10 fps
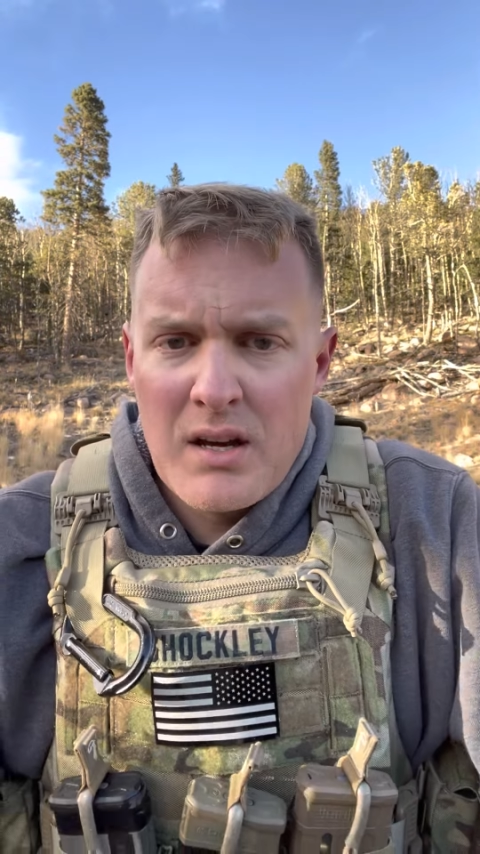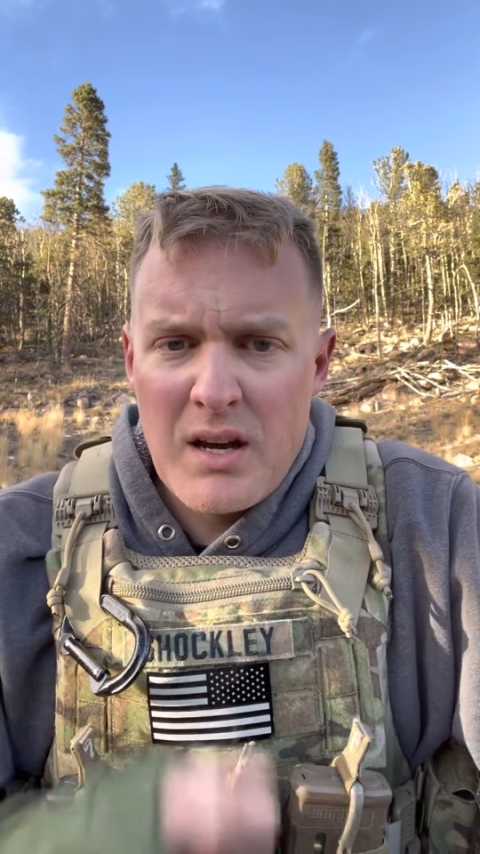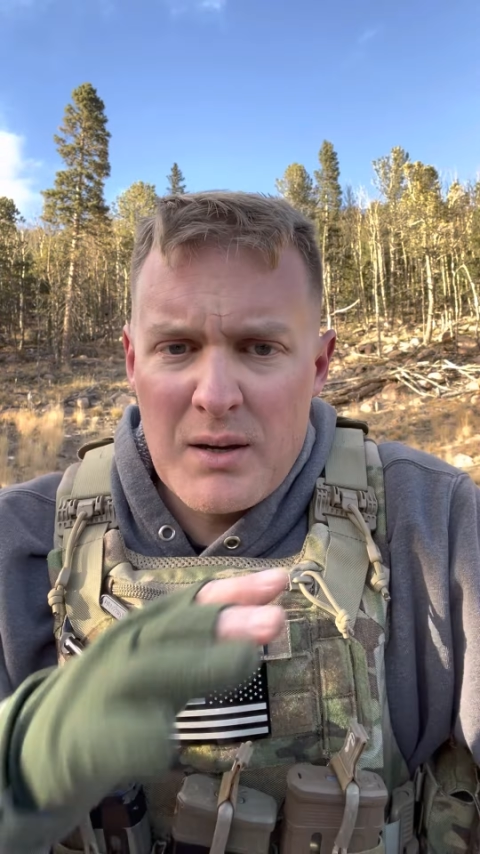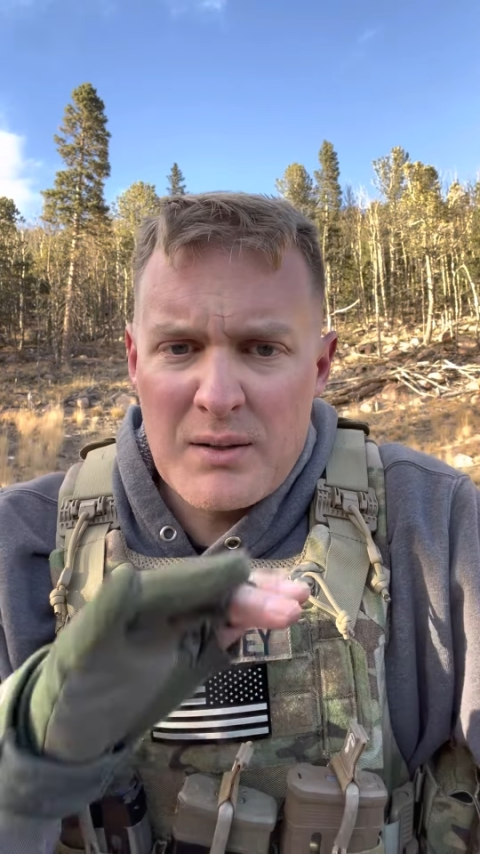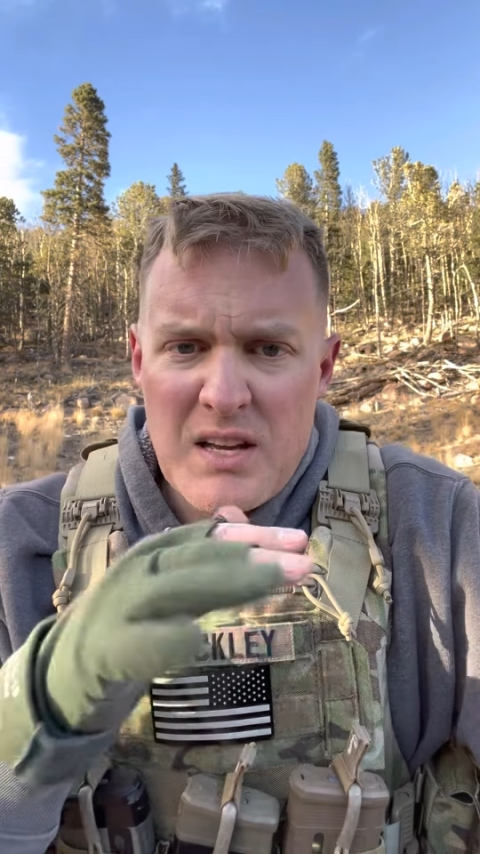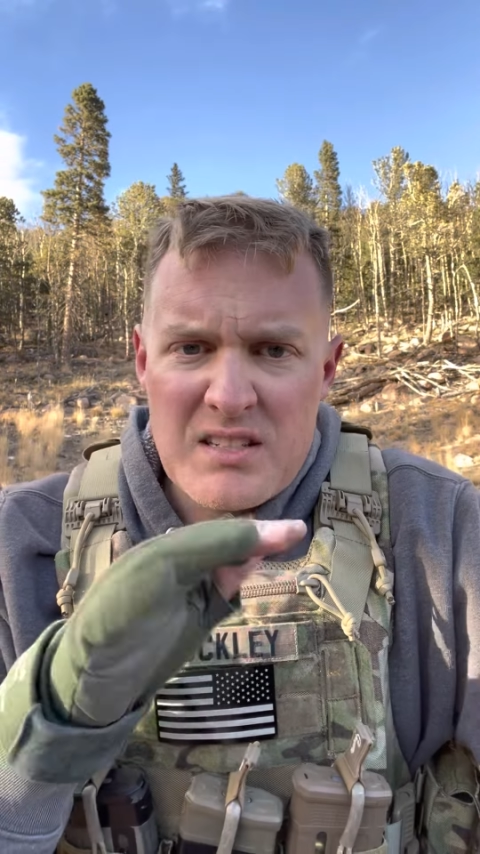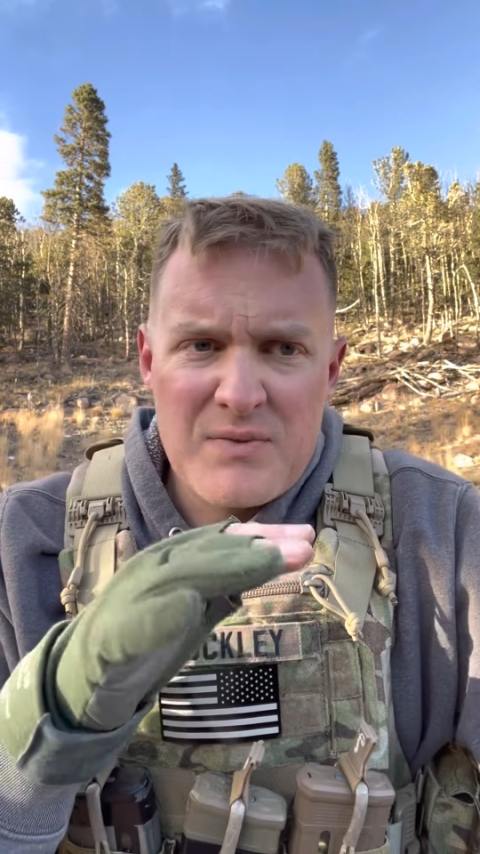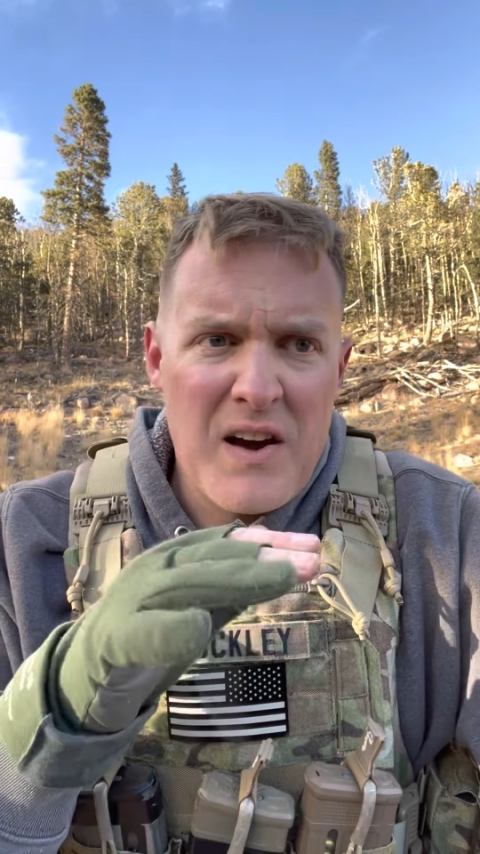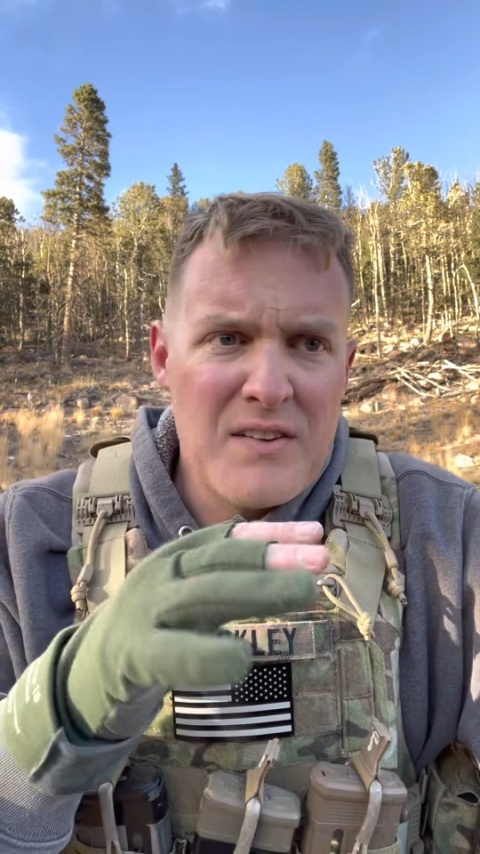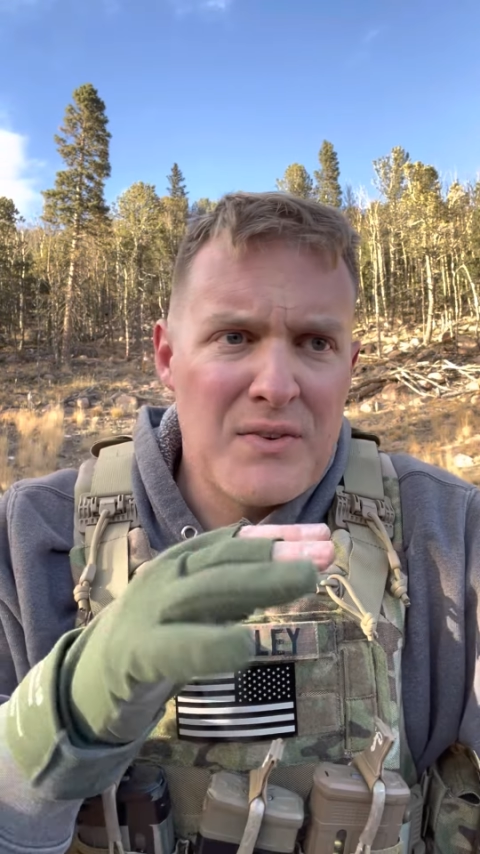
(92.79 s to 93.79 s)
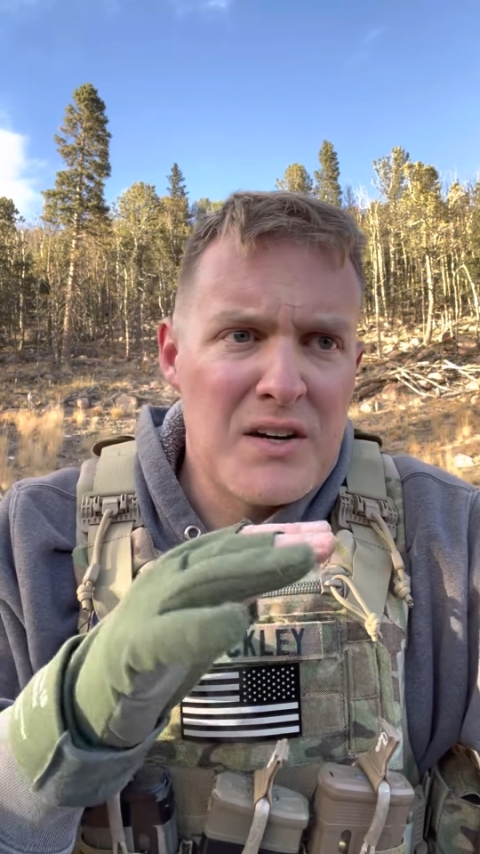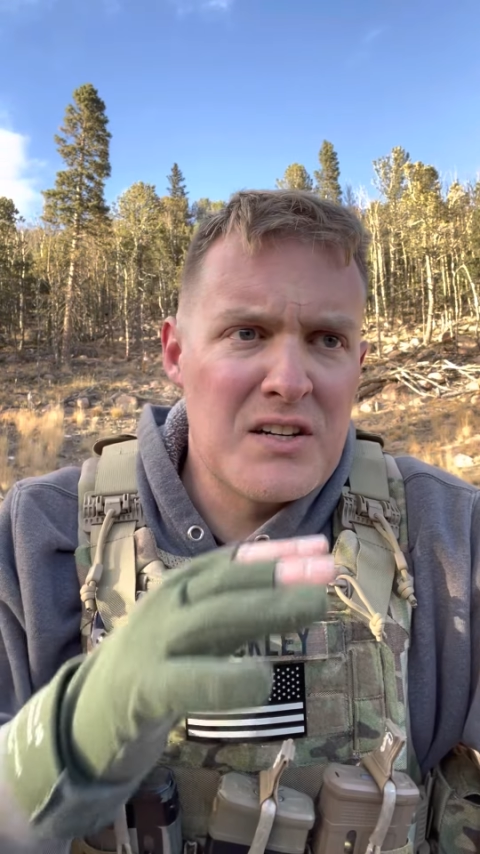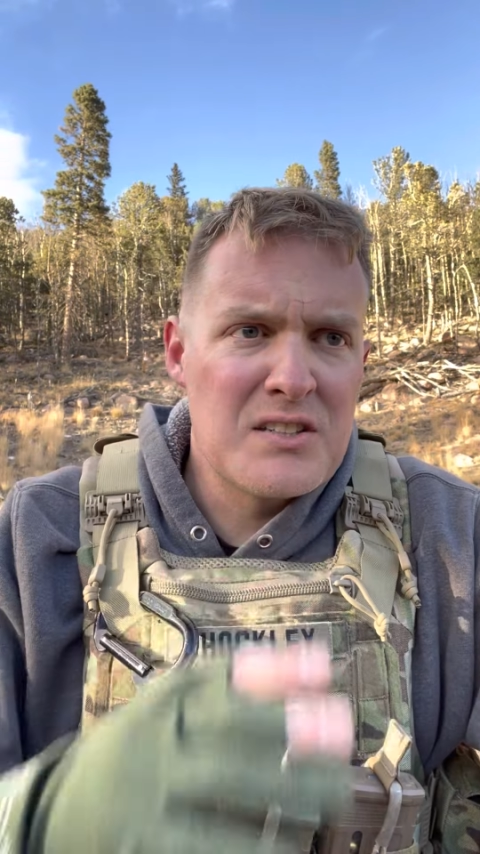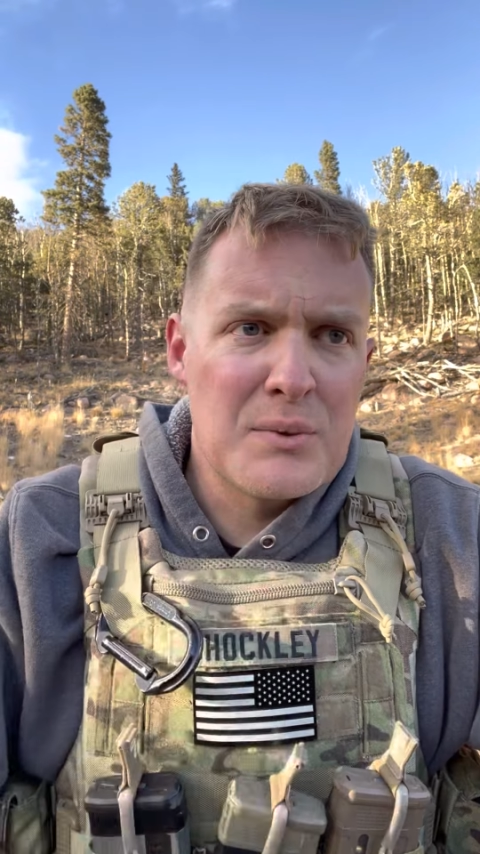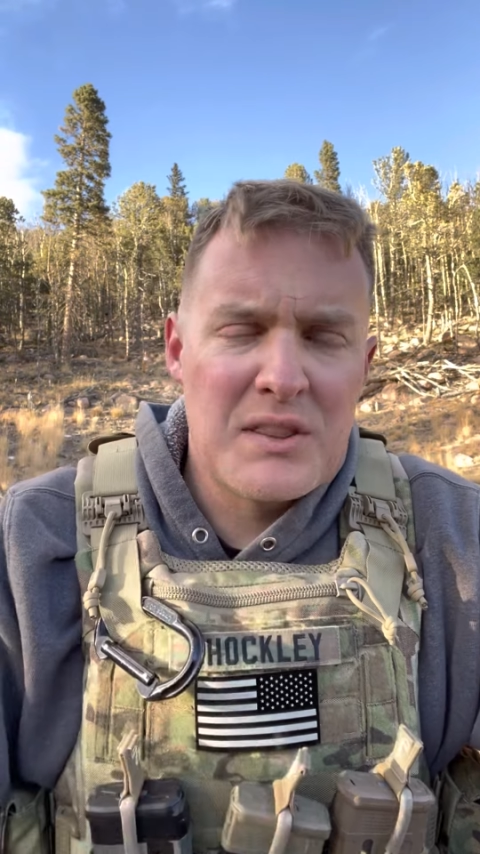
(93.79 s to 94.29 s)

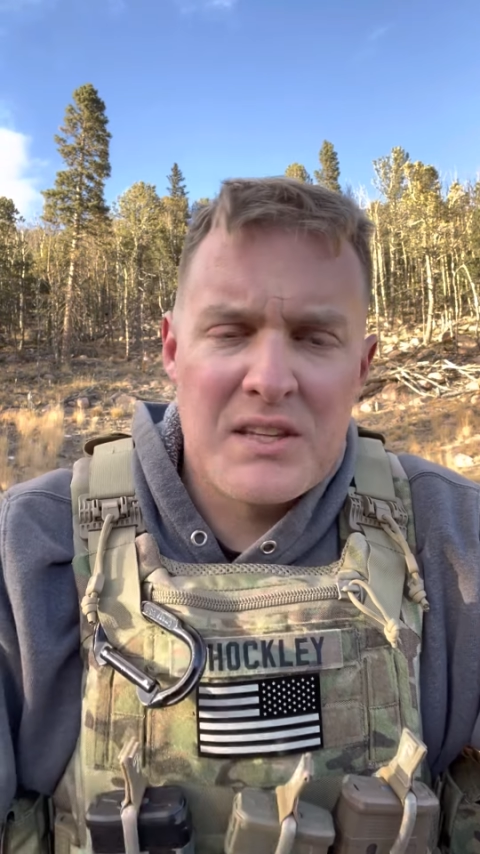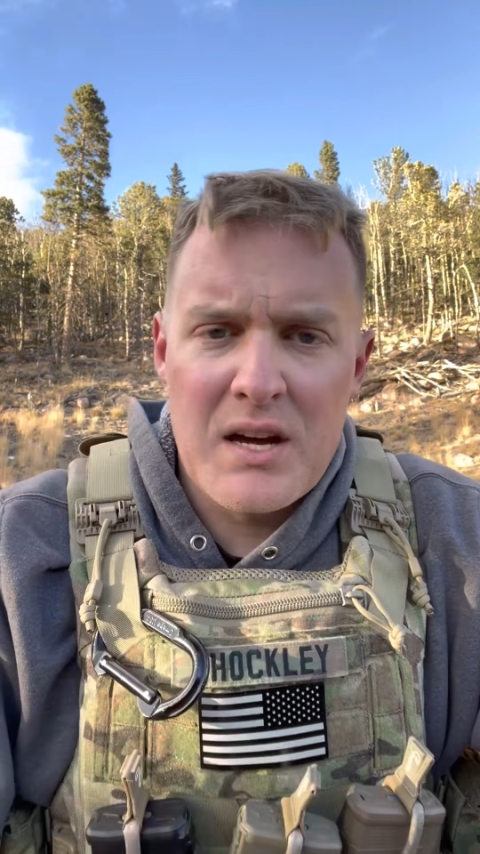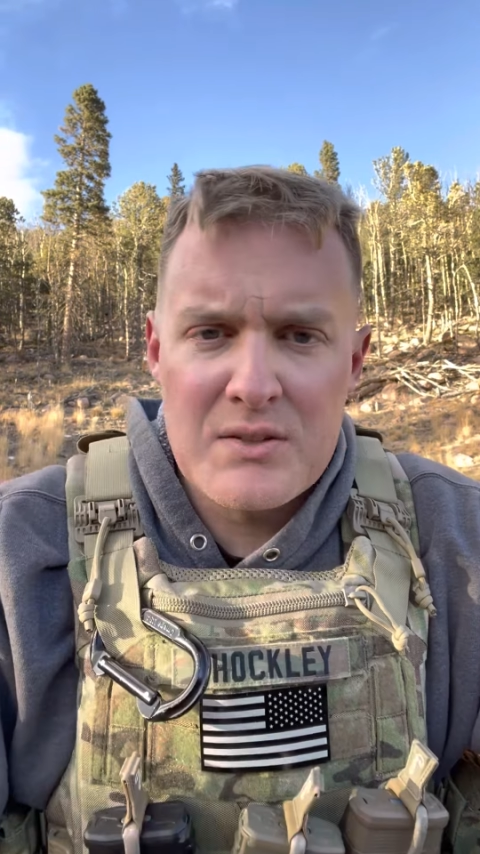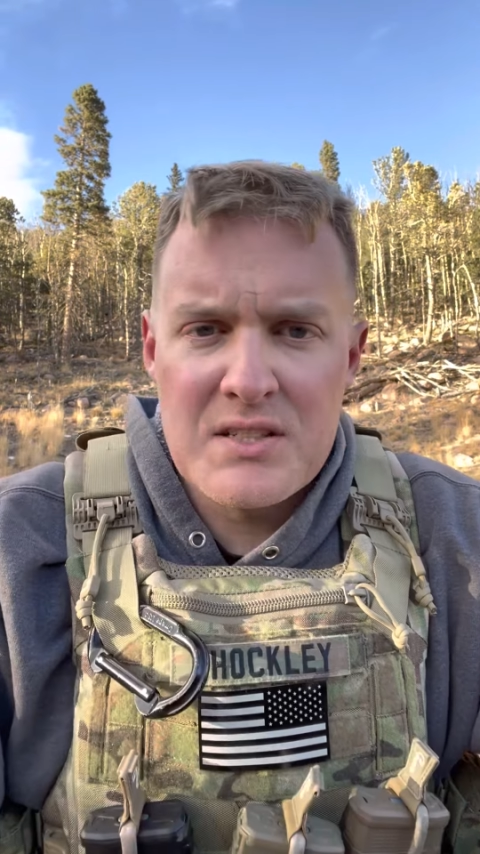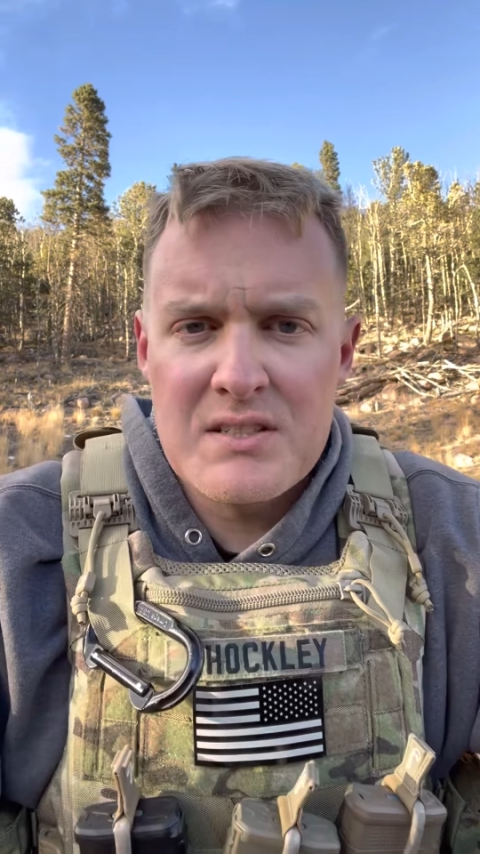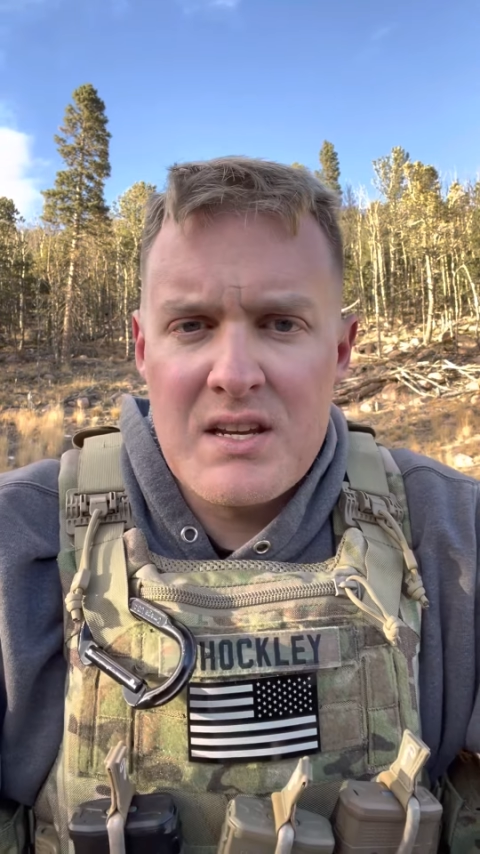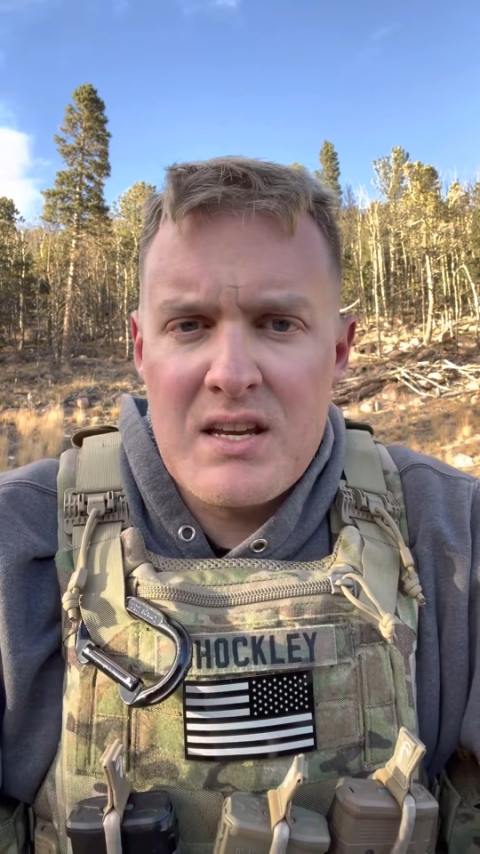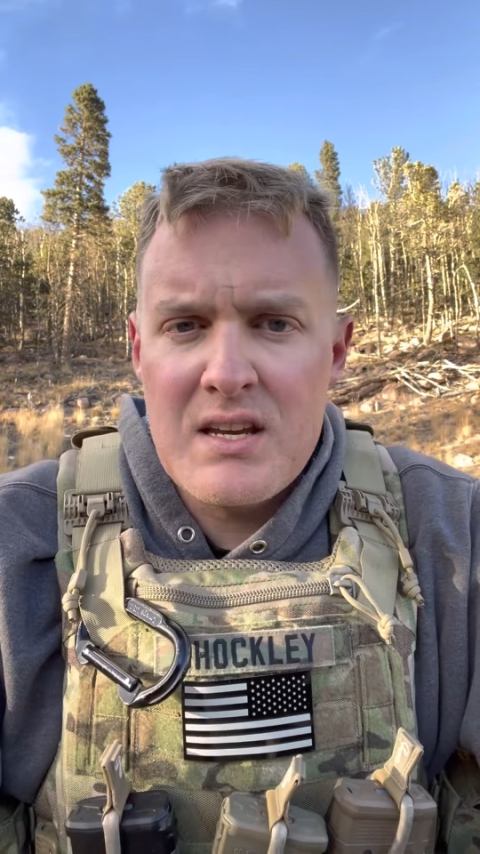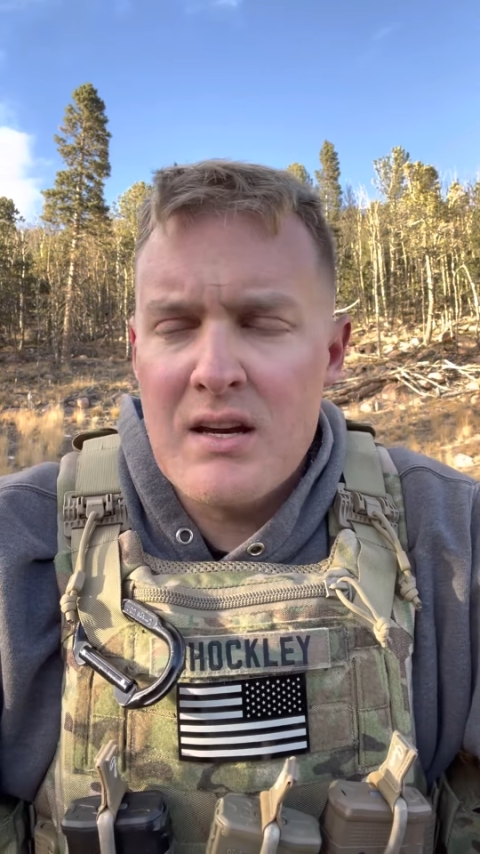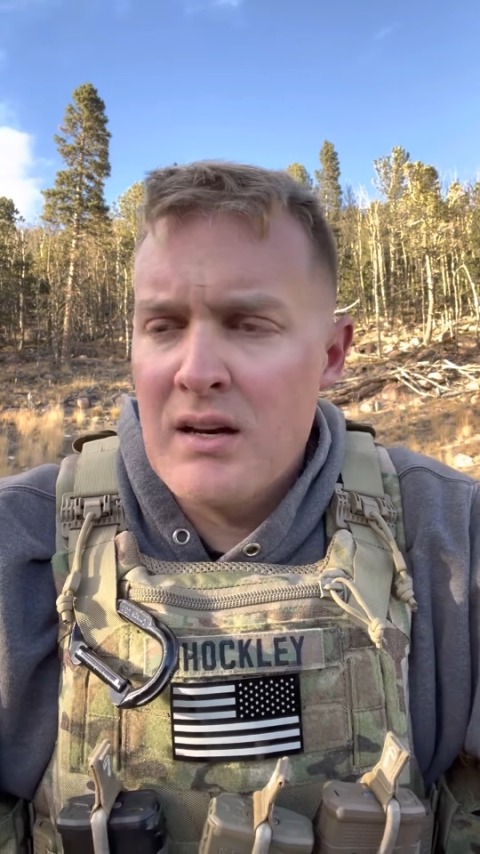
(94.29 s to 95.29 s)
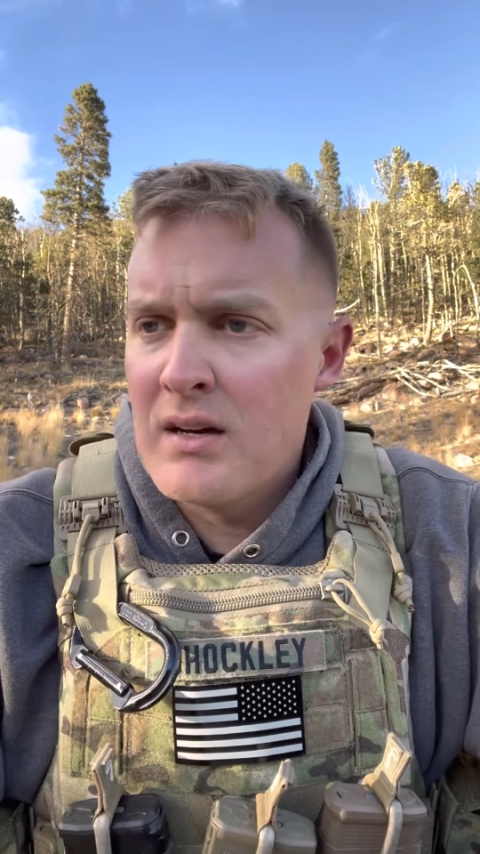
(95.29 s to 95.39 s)
to 1000 D